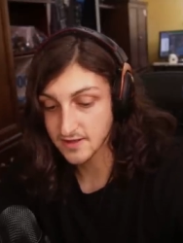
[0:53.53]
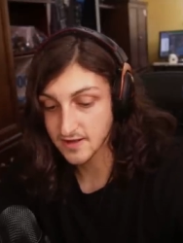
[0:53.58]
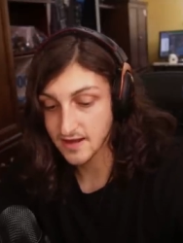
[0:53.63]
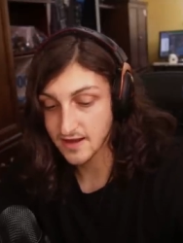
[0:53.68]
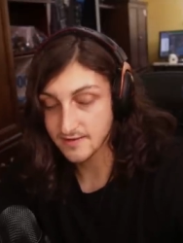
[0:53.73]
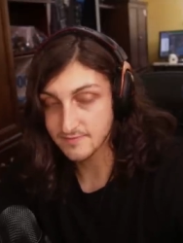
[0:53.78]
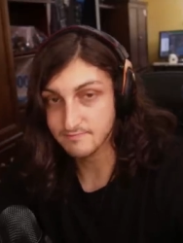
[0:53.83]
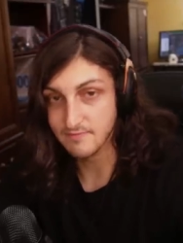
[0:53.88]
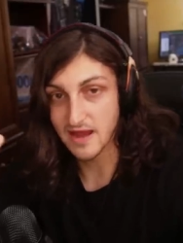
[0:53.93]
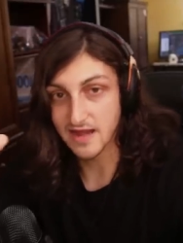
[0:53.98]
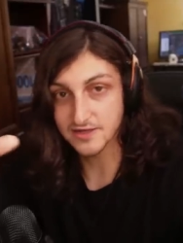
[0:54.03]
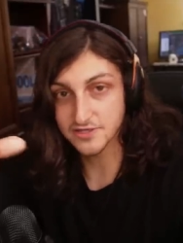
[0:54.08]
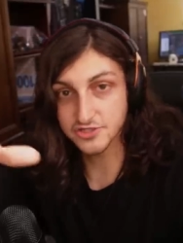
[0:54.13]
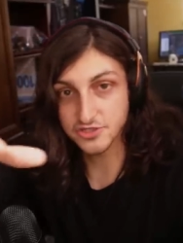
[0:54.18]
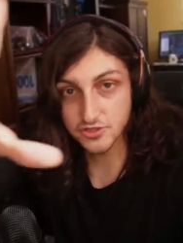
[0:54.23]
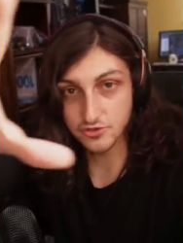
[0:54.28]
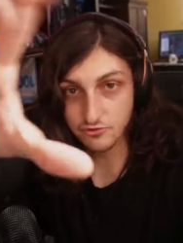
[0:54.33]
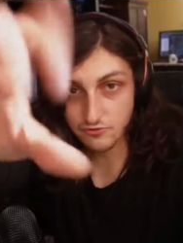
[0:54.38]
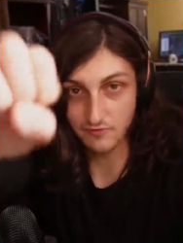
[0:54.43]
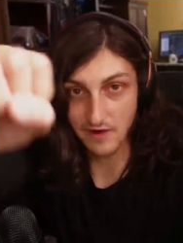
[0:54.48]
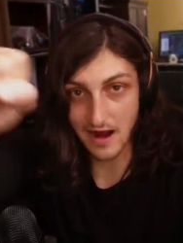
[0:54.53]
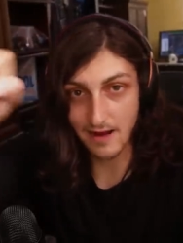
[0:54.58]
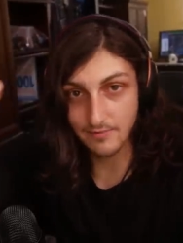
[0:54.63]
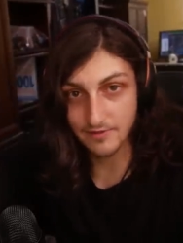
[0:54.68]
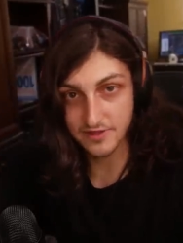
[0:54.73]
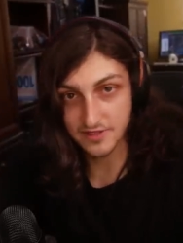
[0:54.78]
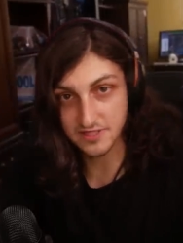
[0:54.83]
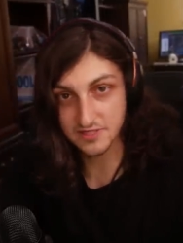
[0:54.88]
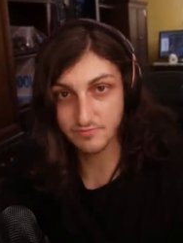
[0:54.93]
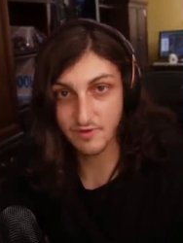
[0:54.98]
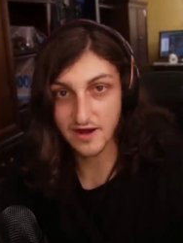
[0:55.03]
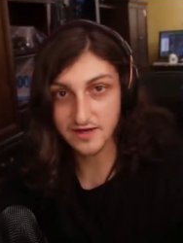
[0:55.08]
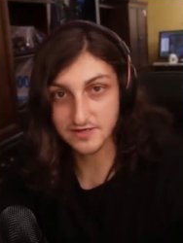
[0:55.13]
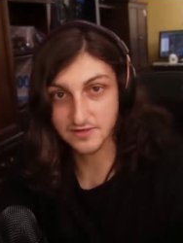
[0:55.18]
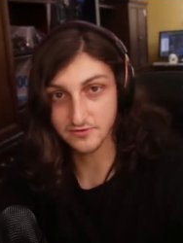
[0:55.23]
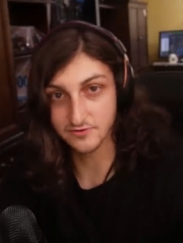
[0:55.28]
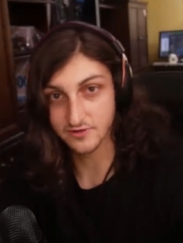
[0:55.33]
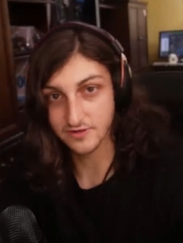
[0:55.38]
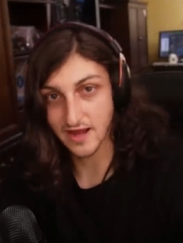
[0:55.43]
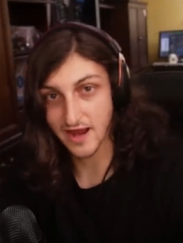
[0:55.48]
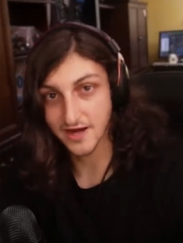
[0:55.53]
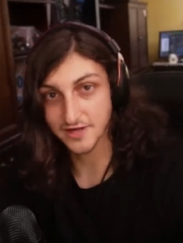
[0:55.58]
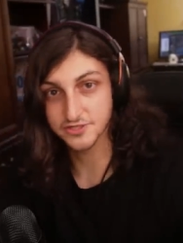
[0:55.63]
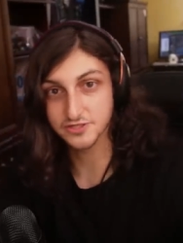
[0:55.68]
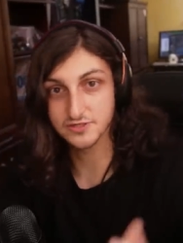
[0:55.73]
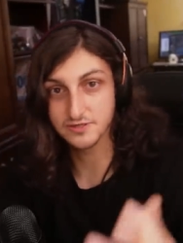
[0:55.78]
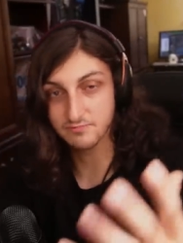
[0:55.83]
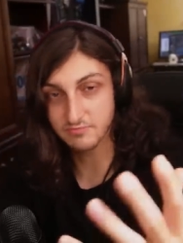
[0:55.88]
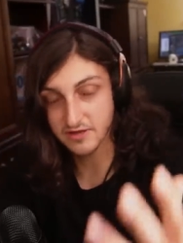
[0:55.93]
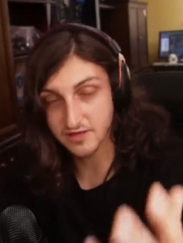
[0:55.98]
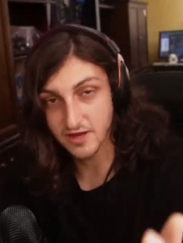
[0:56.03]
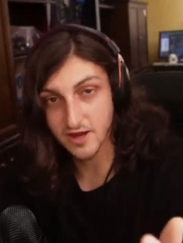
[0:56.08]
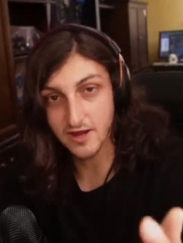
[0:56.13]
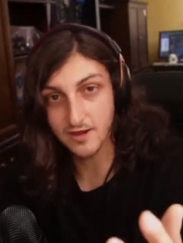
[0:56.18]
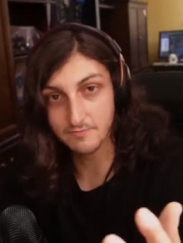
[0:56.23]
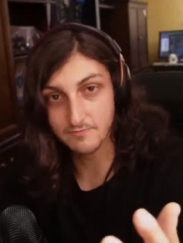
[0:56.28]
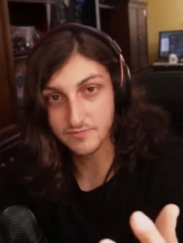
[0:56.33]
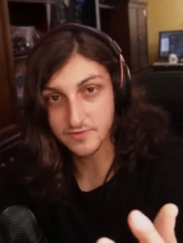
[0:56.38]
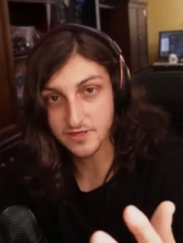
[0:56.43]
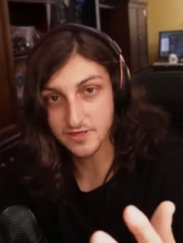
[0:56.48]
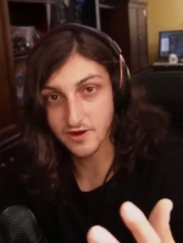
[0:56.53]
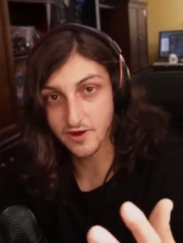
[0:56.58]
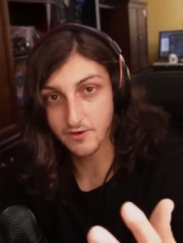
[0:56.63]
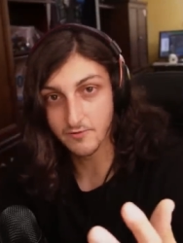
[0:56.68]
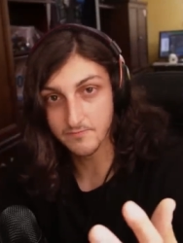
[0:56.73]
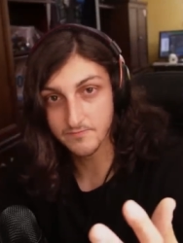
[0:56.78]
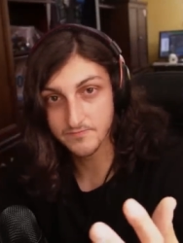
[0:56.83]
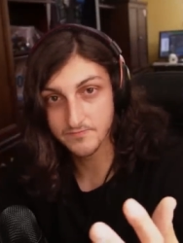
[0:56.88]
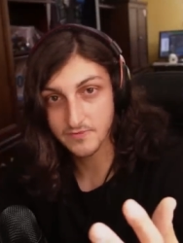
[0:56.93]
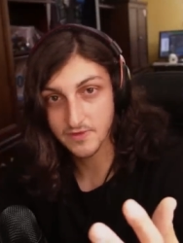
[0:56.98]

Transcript: managed to grab at the spectacle and actually become, you know,